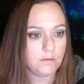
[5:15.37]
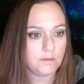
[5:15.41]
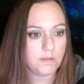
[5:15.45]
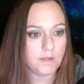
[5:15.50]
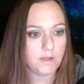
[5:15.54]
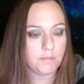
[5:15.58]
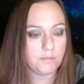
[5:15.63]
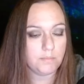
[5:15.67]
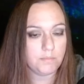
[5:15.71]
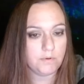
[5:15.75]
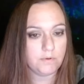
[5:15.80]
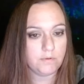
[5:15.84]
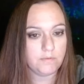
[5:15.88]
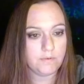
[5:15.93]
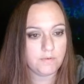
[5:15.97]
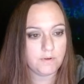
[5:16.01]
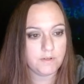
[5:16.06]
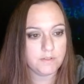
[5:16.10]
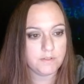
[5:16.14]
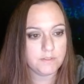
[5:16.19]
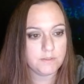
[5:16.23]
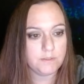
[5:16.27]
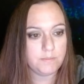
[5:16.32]
That
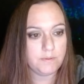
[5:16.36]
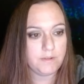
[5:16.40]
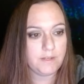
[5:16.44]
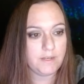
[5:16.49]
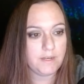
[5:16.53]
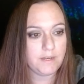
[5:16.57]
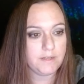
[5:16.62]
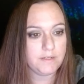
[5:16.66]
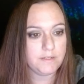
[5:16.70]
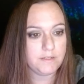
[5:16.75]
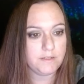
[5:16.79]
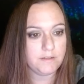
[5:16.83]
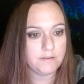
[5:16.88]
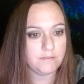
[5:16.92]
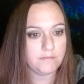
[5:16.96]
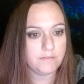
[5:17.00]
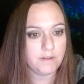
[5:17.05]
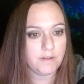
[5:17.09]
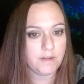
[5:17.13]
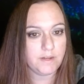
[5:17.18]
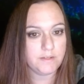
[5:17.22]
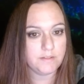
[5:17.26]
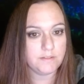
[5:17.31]
provides plenty of
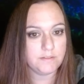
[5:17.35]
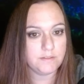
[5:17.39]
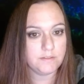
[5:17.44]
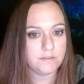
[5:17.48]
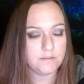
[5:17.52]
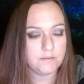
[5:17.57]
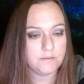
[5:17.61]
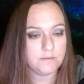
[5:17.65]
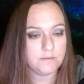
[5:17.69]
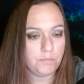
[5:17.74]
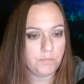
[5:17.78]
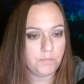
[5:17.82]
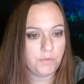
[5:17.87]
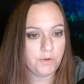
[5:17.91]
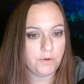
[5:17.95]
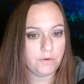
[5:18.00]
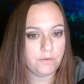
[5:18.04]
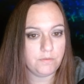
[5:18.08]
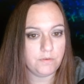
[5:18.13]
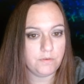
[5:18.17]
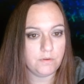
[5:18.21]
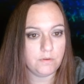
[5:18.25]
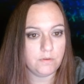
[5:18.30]
light.
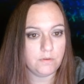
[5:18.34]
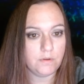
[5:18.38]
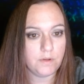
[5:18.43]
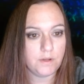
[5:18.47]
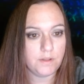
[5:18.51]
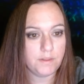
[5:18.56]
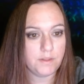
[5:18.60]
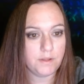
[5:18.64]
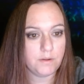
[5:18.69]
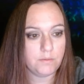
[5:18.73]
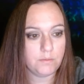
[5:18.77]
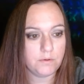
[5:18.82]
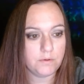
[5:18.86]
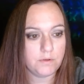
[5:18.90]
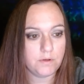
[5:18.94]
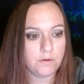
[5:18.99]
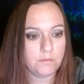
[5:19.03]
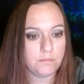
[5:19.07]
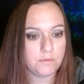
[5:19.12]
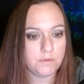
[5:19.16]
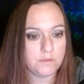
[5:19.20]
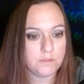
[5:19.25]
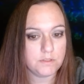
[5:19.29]
Beautiful. I think we're
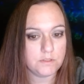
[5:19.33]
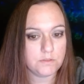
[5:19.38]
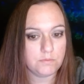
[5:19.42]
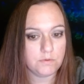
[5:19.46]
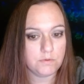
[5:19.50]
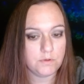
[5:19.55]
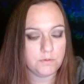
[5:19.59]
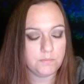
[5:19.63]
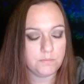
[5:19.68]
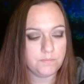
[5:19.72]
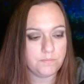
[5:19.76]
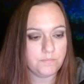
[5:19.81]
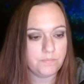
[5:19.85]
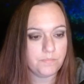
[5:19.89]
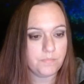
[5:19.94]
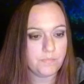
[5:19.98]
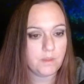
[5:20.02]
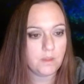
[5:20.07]
done with this room.